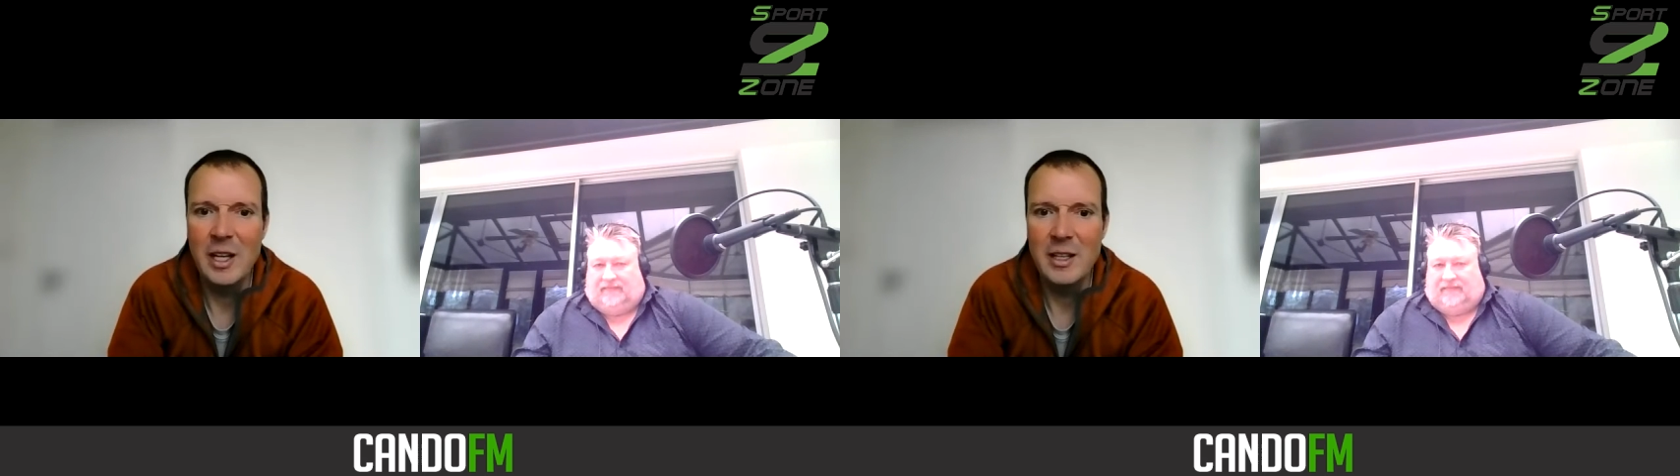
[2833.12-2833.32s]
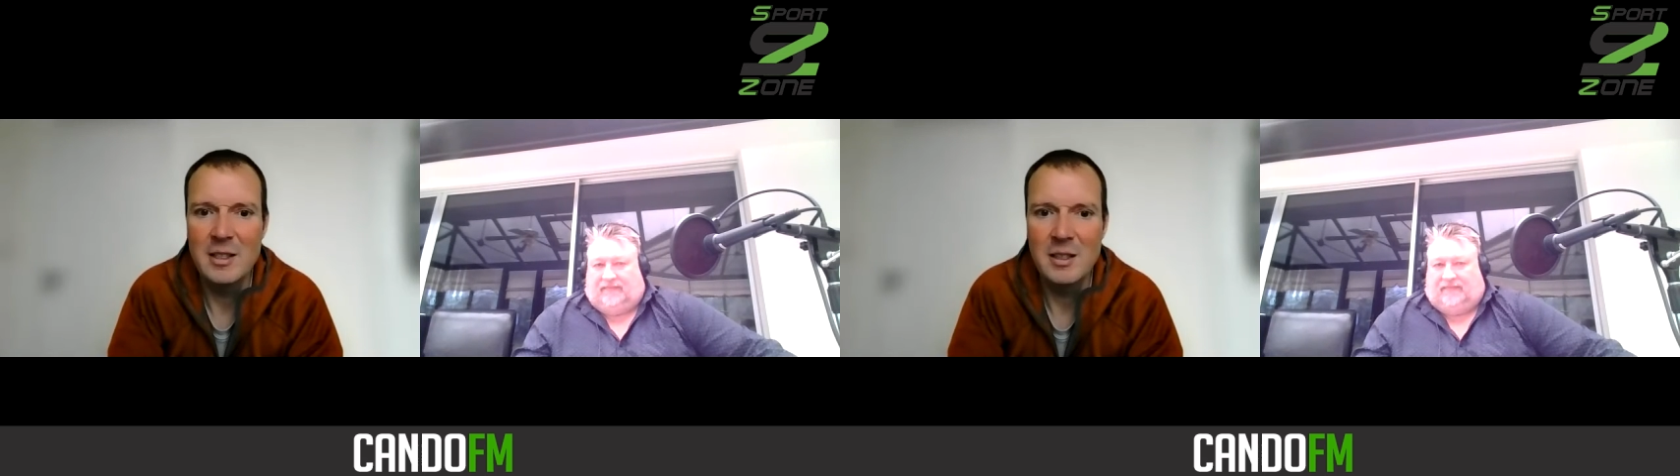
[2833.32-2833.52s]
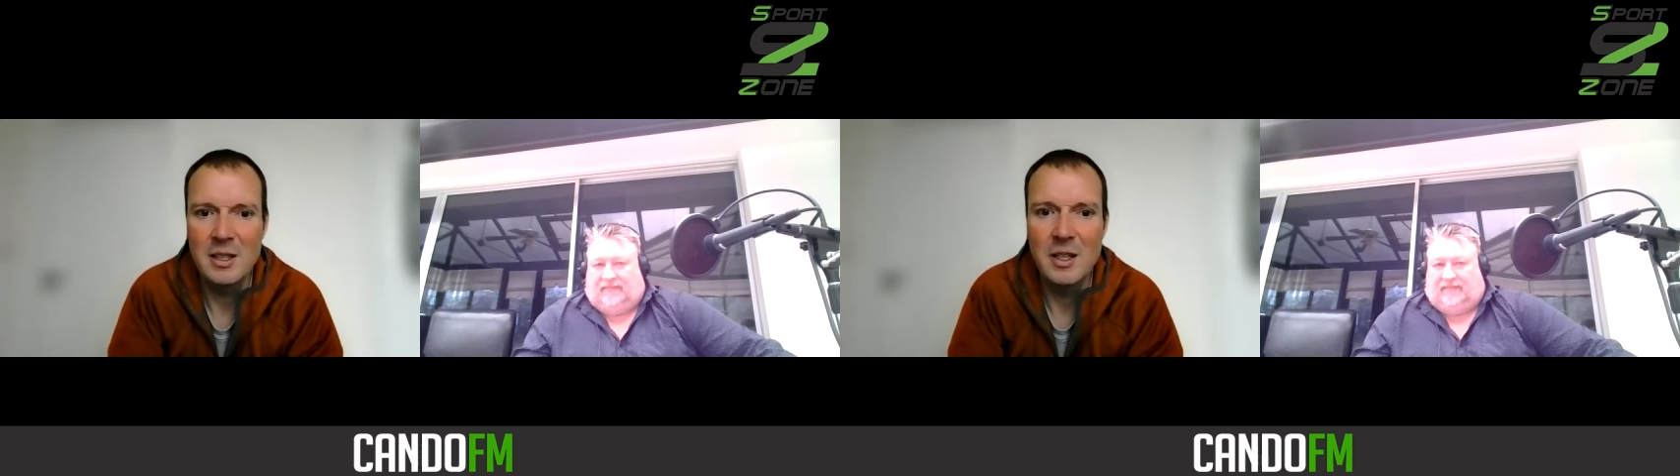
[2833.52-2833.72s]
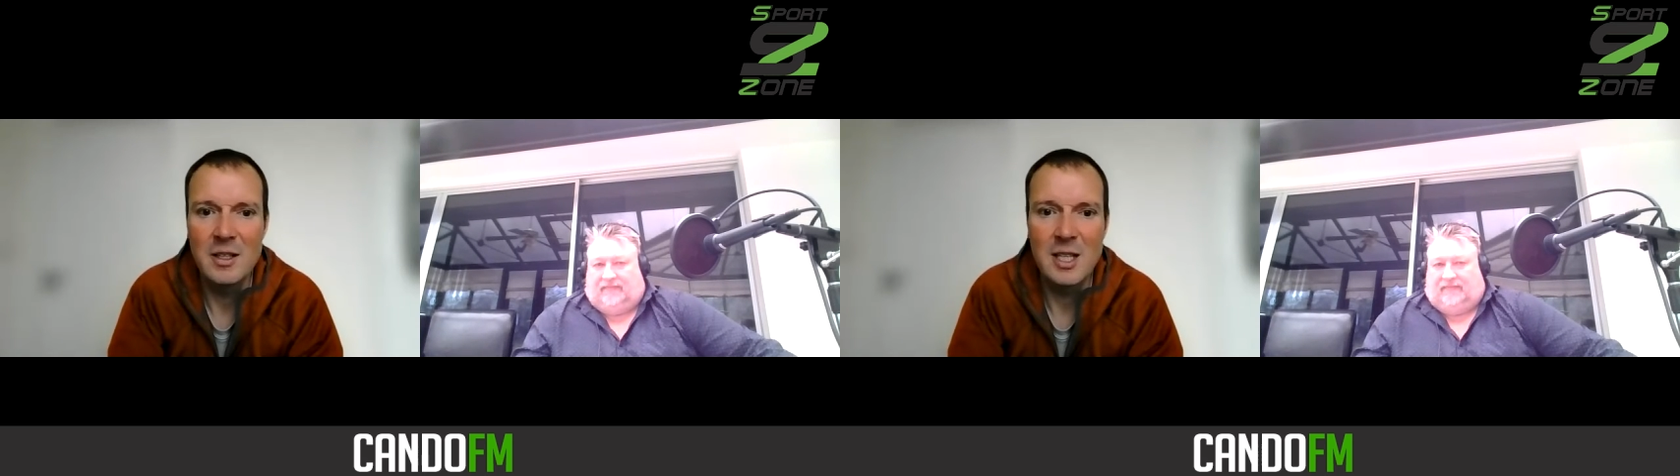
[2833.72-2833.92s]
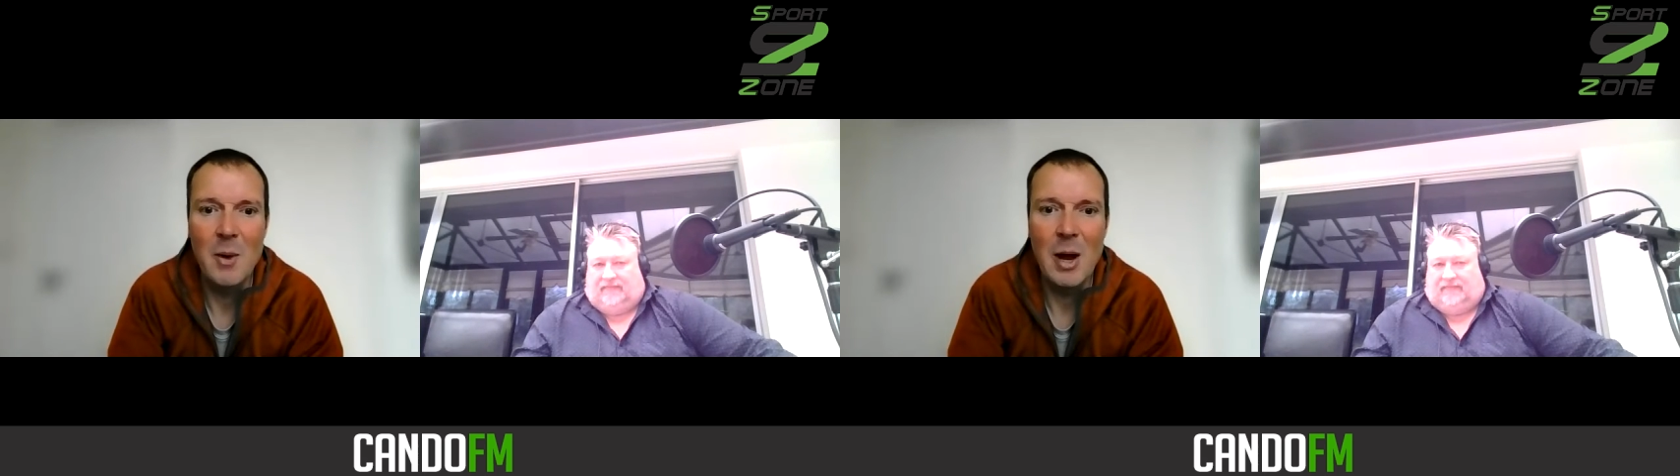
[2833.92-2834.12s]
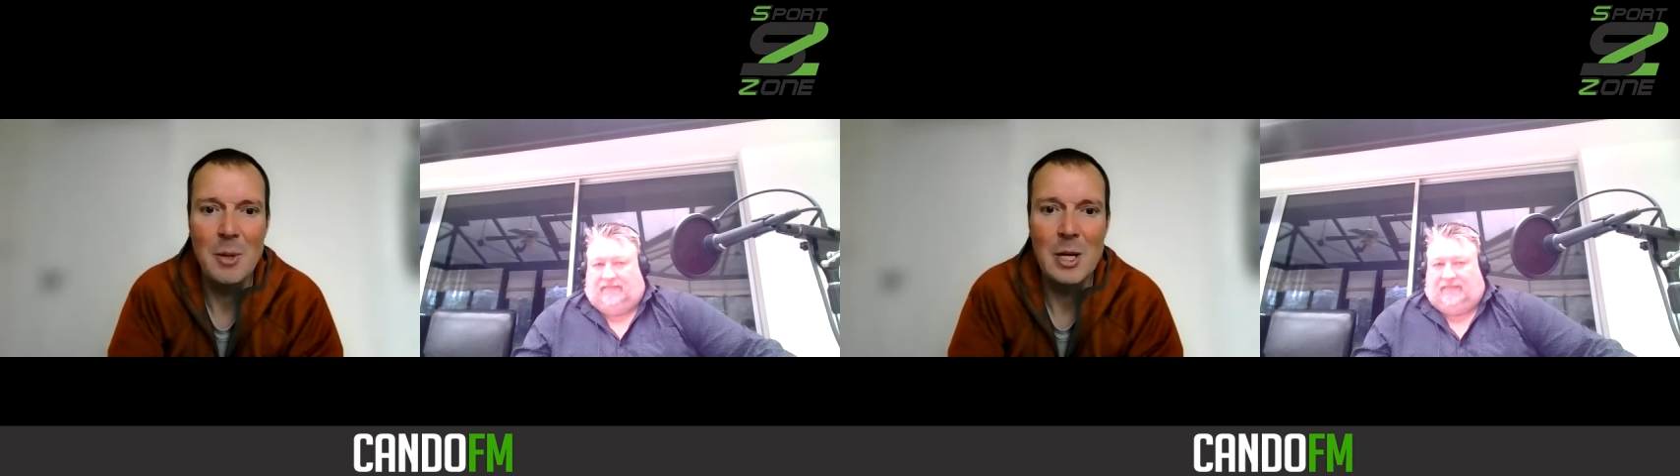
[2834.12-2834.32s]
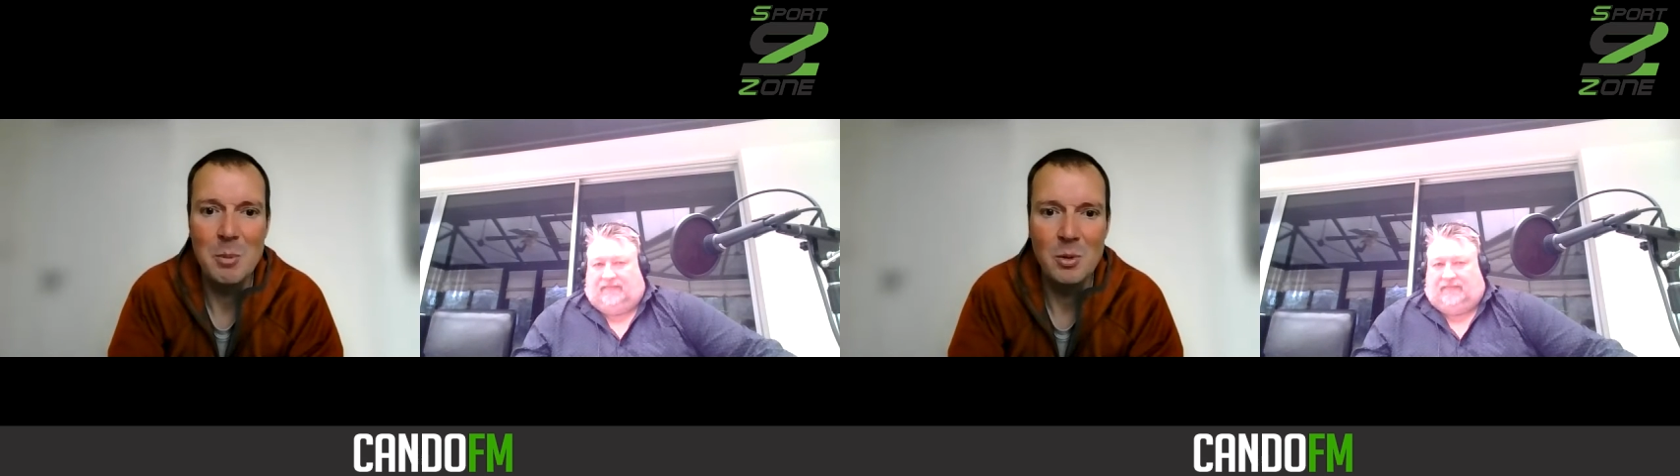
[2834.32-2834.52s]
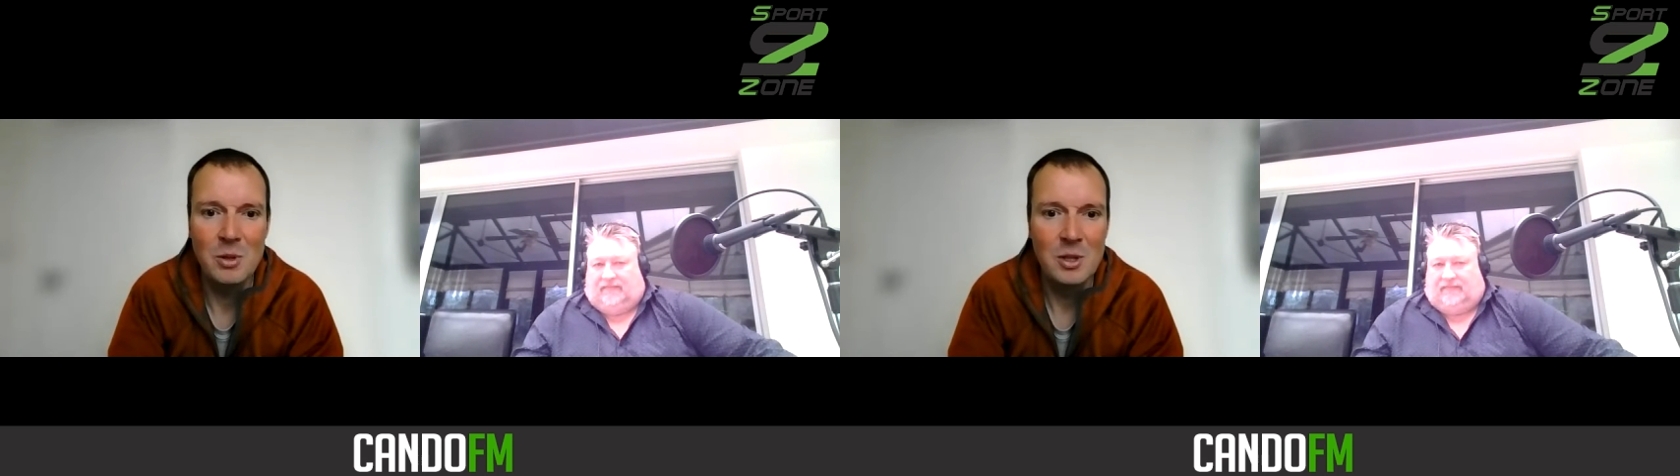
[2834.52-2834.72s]
it is. And you can see why
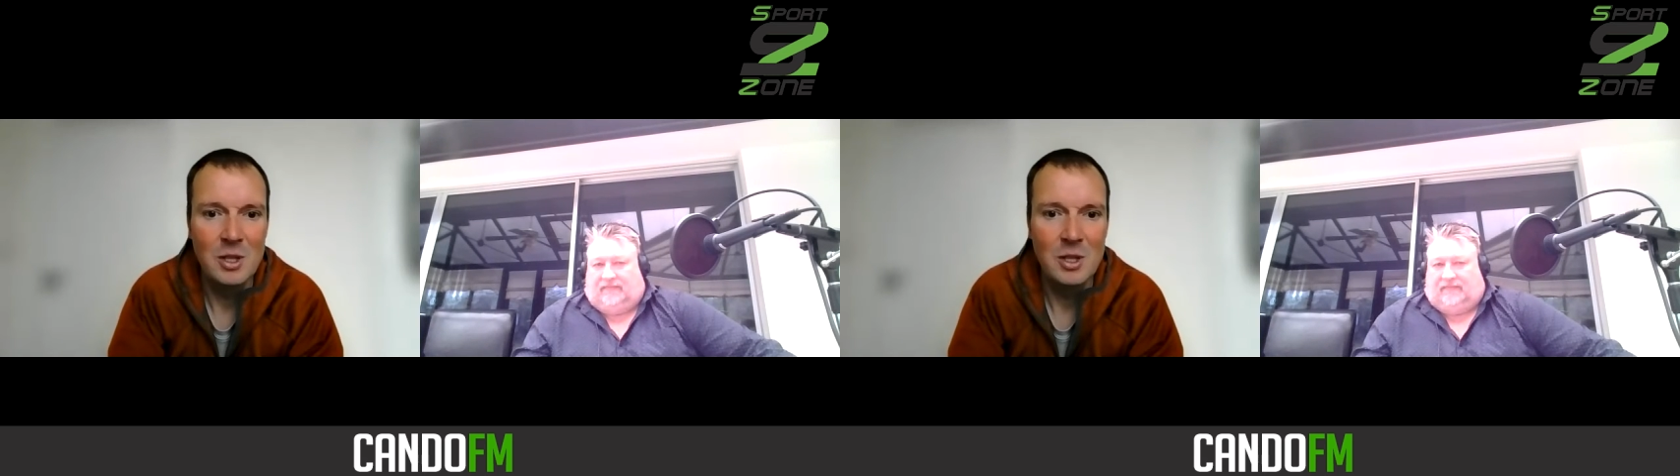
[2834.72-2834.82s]
people